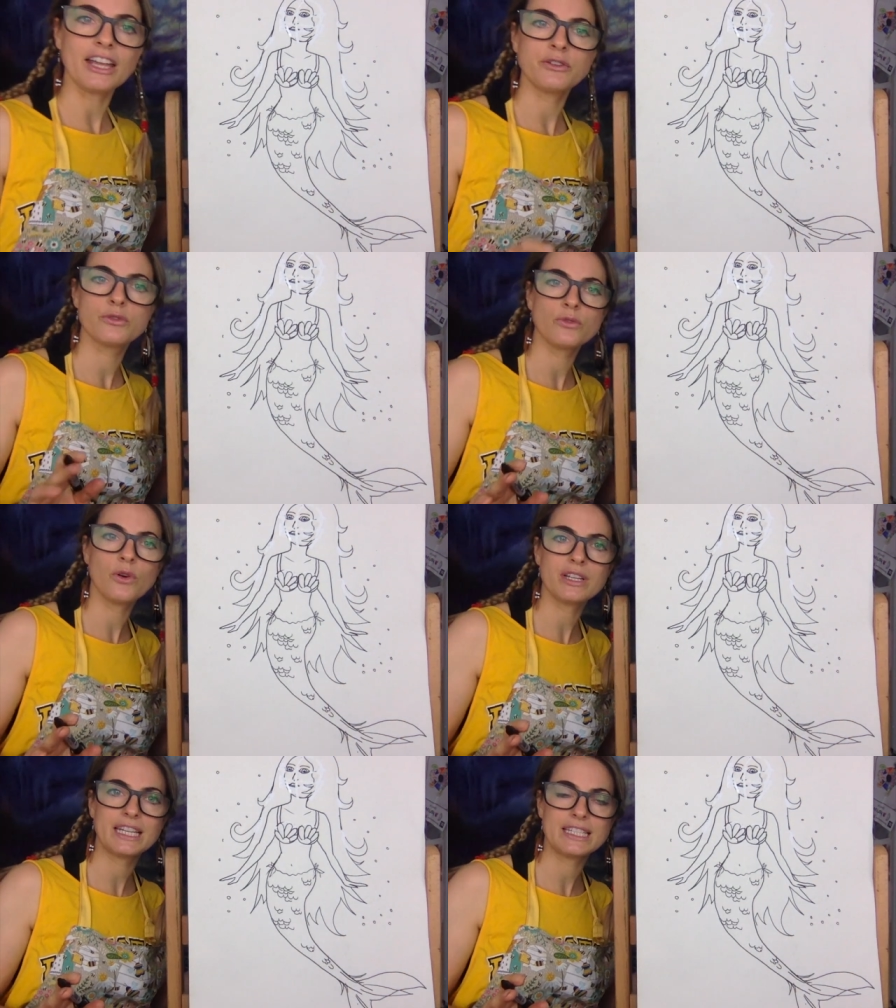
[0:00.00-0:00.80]
You do
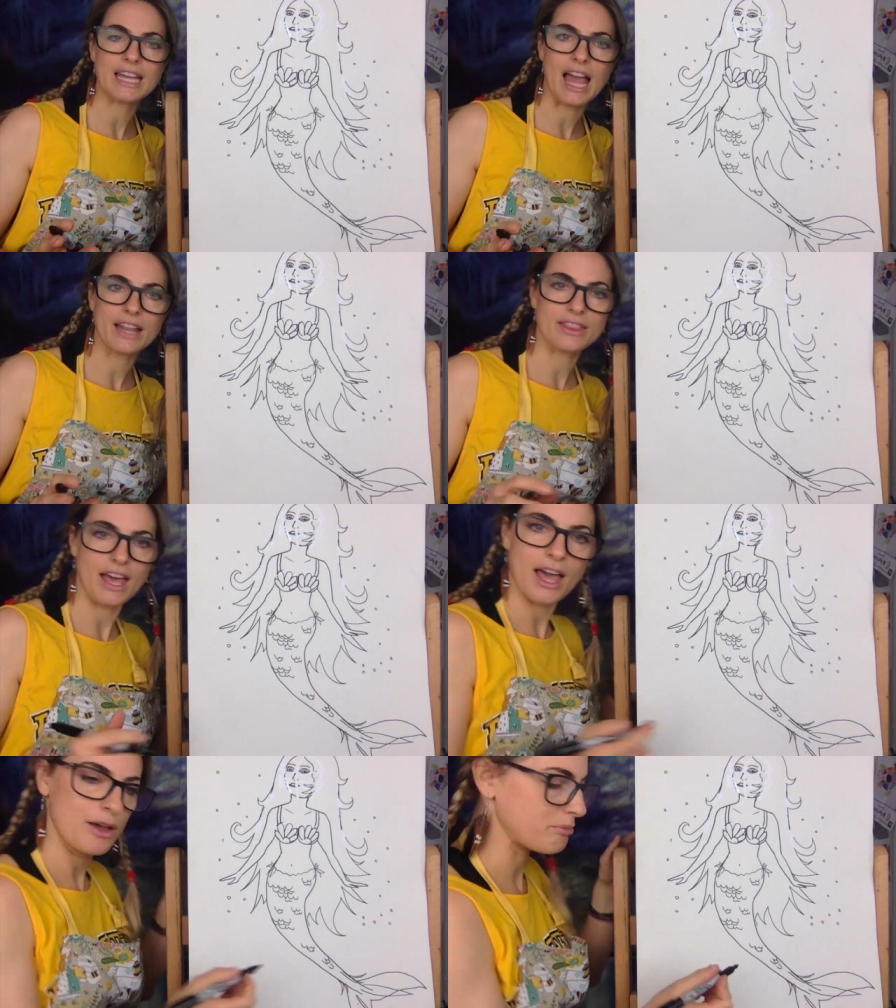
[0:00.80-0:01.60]
not need to add
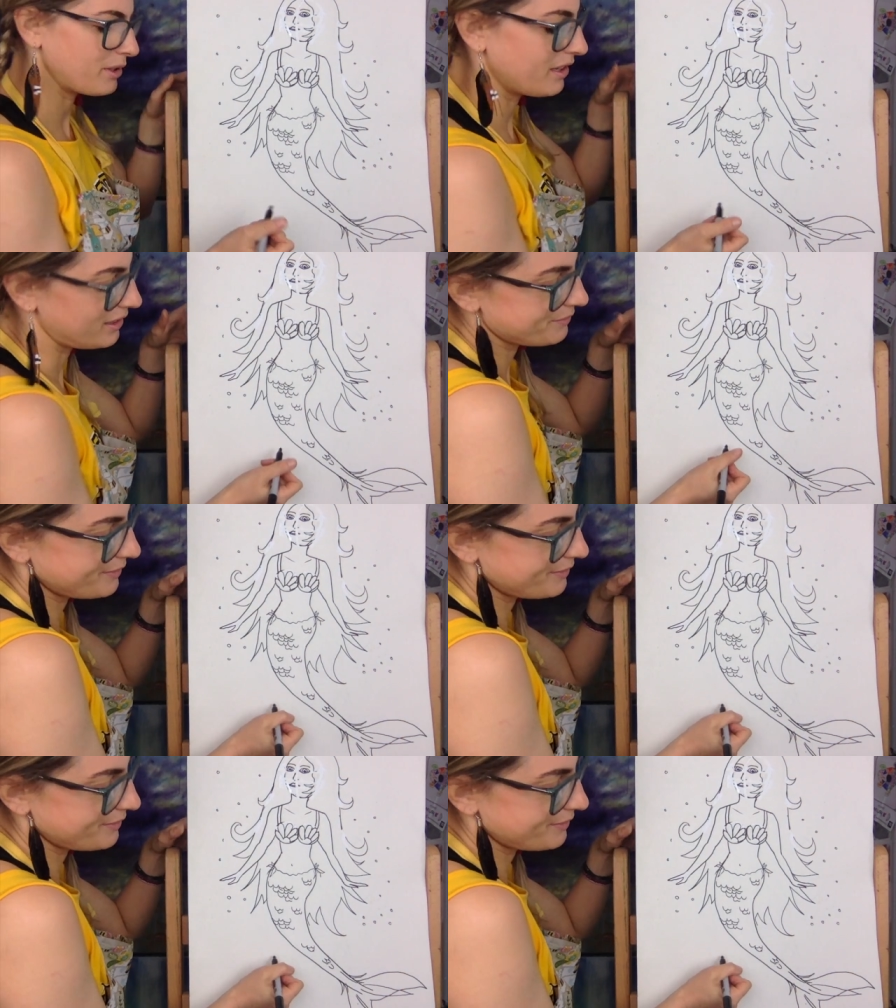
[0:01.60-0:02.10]
that, but